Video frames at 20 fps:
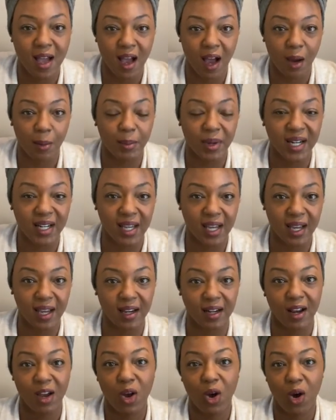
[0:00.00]
But
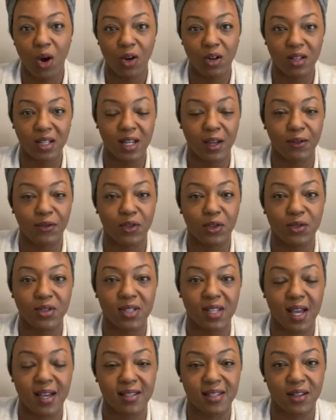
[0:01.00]
again, only a few
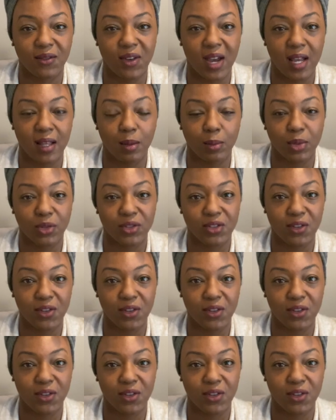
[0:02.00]
slots available.